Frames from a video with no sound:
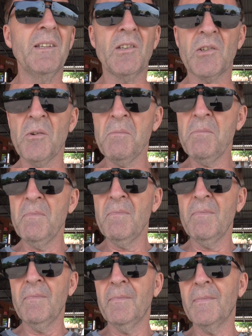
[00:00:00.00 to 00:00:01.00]

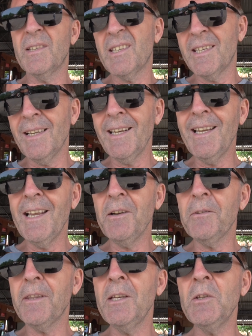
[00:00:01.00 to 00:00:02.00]
Some silly
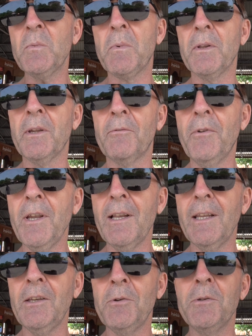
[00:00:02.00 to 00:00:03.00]
little things, but they're
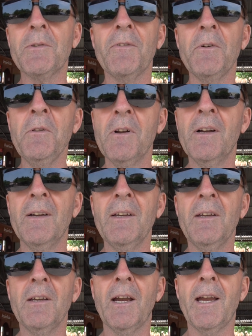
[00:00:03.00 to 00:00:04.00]
really useful.
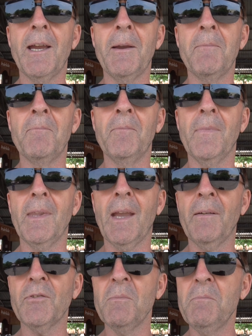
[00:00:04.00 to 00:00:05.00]

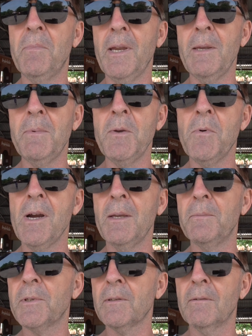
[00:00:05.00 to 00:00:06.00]
Have some baby
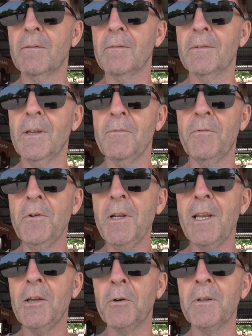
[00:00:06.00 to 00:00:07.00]
wipes, they're
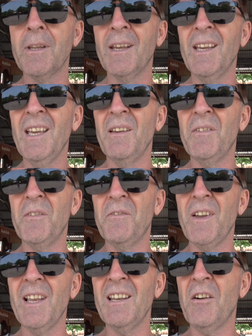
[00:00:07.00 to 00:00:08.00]
really good. If you're
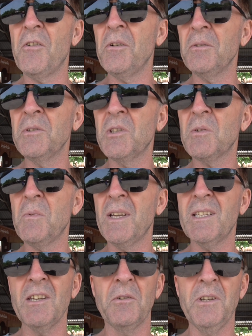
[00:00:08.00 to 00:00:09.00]
feeling hot and
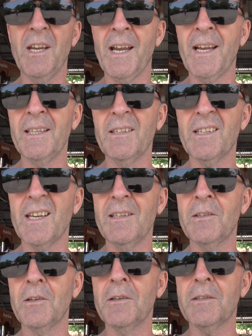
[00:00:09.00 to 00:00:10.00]
sweaty or your hands
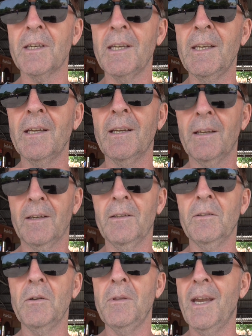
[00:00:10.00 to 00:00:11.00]
get dirty,
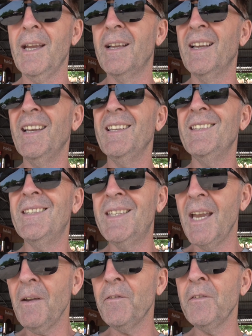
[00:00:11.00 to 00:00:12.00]
do that.
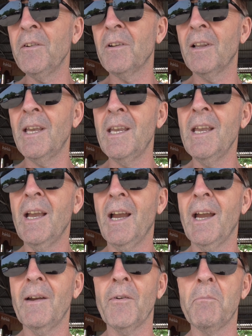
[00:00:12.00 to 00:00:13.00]
Definitely
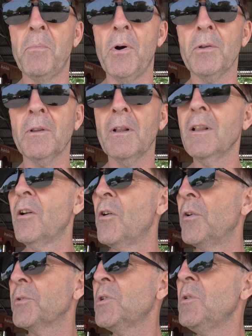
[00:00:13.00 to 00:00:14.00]
have a bottle
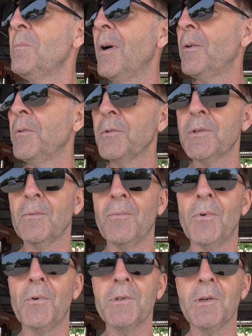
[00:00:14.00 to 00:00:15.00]
or 2 bottles
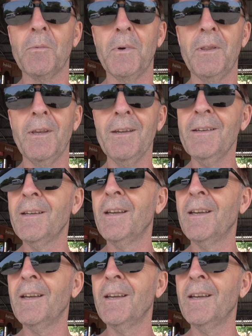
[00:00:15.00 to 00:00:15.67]
of water with you,